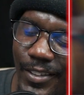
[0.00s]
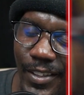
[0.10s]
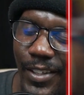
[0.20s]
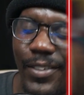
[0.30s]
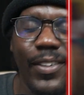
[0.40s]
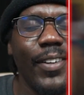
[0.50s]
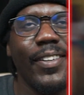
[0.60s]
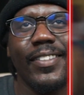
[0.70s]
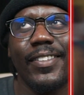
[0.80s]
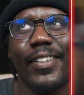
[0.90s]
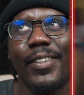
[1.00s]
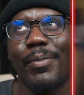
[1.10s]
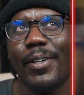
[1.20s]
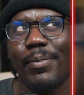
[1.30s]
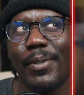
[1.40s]
I don't know. I had to think
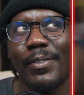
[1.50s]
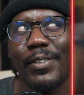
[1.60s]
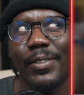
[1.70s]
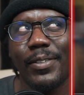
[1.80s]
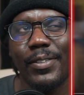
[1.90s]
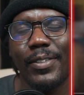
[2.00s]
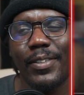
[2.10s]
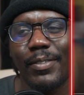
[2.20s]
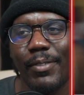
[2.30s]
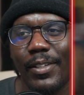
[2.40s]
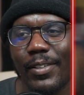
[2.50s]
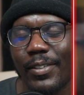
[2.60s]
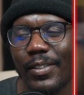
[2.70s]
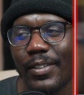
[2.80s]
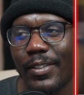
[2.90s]
about my little
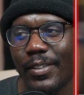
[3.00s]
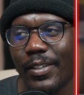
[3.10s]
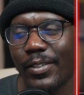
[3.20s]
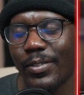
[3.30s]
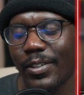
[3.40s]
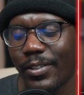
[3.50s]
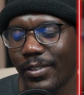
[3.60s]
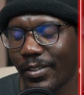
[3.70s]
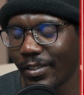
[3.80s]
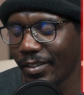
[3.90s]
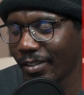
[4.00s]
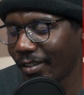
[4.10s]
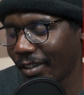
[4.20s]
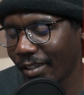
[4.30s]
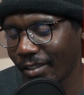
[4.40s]
intro,
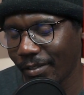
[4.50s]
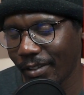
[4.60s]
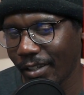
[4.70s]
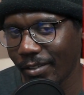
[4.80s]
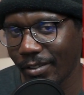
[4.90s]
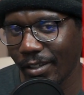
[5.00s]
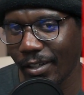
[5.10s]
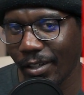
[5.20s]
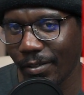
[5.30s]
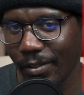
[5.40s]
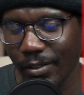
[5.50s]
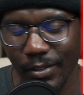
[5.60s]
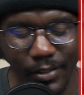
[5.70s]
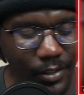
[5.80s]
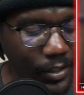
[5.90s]
as if I don't say it often.
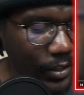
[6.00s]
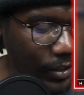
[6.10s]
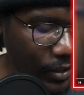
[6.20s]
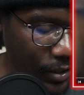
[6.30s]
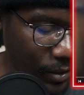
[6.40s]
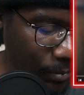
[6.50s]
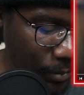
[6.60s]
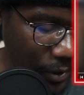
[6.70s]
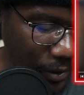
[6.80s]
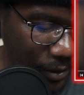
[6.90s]
But